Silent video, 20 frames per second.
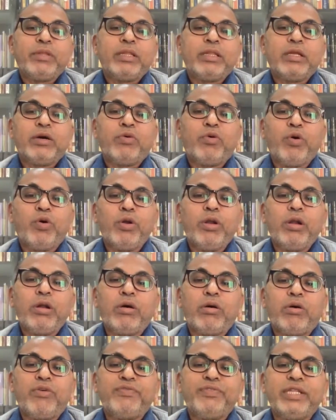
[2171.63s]
the whole
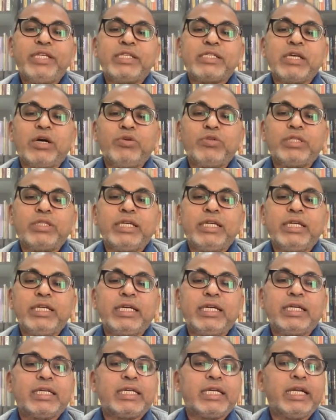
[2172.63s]
of the South
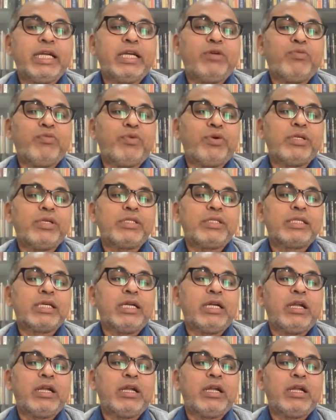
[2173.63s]
India trade was